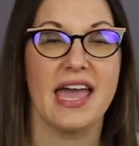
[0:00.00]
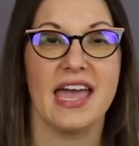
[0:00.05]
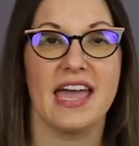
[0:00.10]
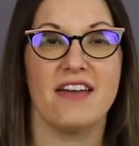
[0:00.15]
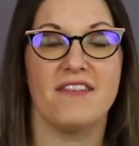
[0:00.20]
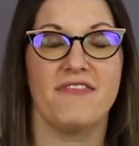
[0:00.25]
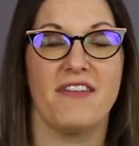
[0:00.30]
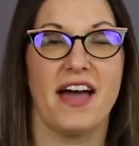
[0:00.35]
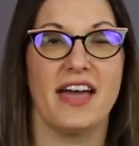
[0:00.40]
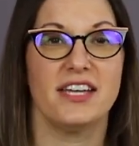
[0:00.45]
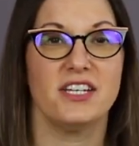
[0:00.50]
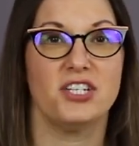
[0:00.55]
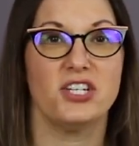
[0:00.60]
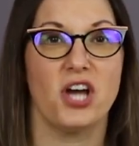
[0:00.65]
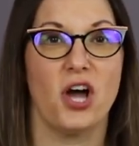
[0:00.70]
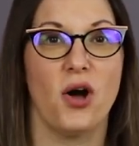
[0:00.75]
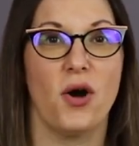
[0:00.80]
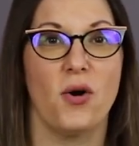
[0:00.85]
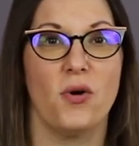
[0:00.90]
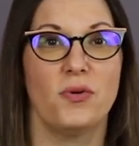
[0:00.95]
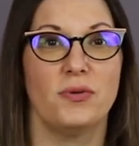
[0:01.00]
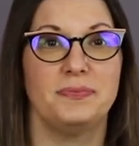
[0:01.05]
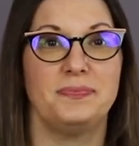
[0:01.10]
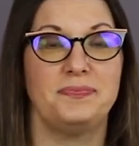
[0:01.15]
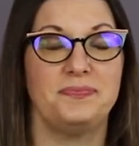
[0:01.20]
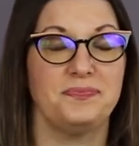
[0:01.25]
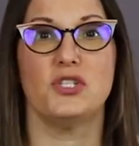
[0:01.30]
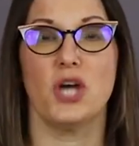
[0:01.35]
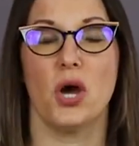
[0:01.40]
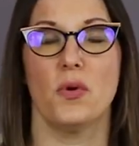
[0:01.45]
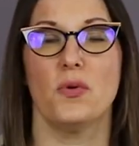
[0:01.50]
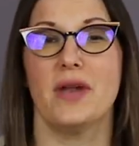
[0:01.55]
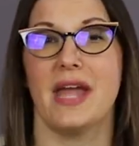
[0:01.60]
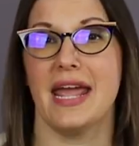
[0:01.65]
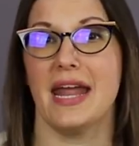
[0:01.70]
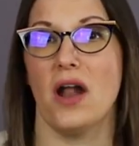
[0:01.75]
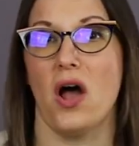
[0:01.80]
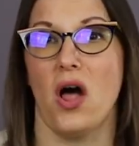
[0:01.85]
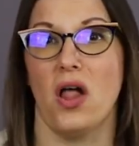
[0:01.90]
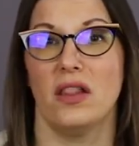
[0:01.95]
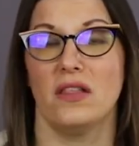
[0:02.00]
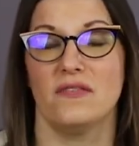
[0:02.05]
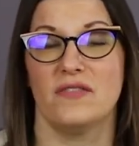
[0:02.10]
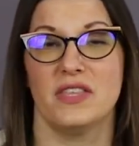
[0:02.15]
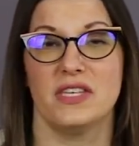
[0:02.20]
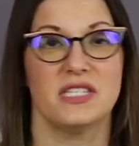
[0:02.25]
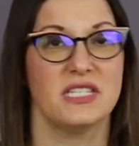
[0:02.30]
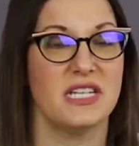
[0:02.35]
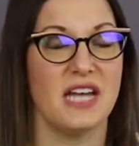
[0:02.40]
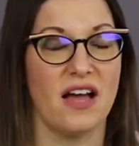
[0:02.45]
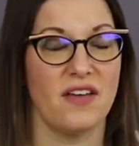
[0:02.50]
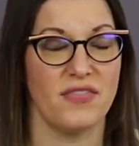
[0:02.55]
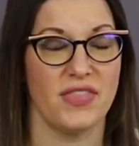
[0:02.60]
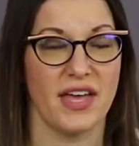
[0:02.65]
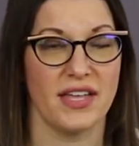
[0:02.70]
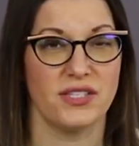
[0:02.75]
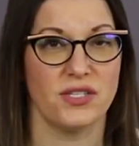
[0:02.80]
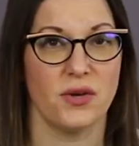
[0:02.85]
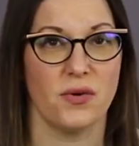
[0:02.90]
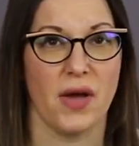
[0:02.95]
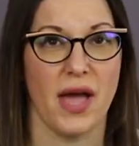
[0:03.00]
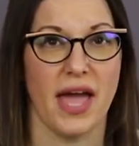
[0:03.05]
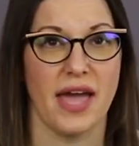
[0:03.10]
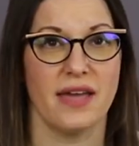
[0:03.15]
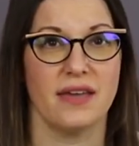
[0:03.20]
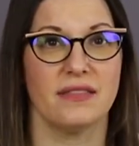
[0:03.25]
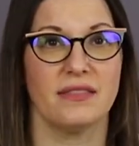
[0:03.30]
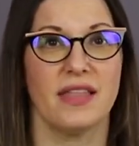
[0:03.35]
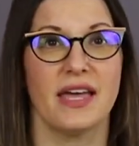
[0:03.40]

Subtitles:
If I don't donate all of this stuff, that's okay.